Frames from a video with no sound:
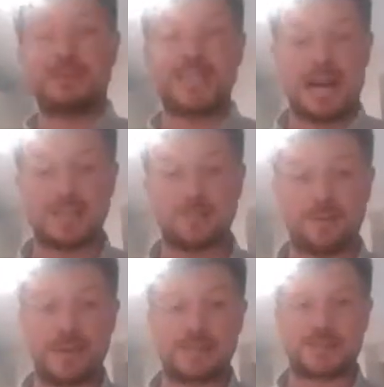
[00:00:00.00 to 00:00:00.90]
protect the
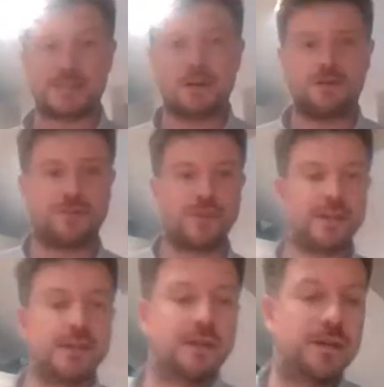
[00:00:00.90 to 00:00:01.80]
base of
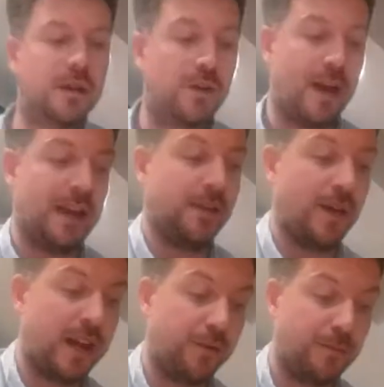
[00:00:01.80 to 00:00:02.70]

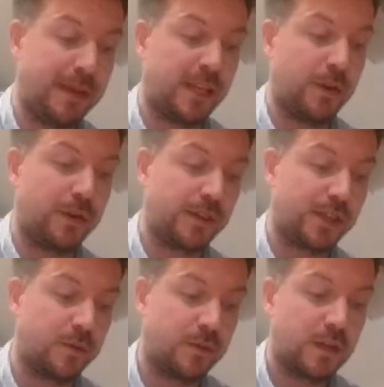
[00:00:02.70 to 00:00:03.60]
any meat that you want
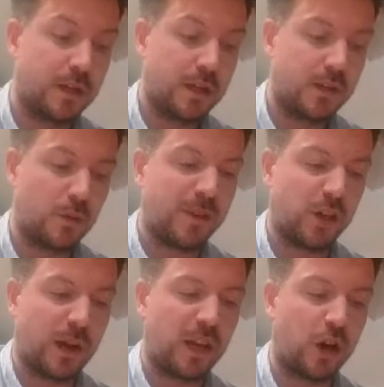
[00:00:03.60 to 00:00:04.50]
to do. That's what we
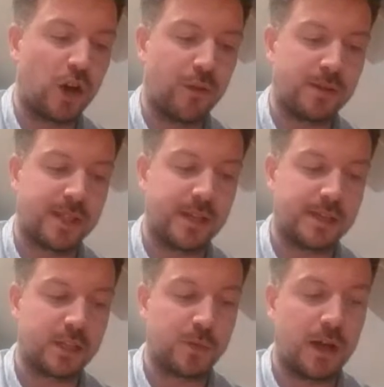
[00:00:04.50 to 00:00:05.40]
do like in our roast
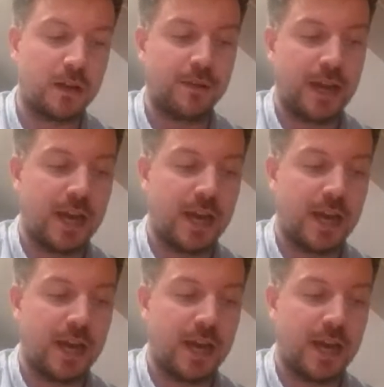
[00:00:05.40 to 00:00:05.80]
dinners as well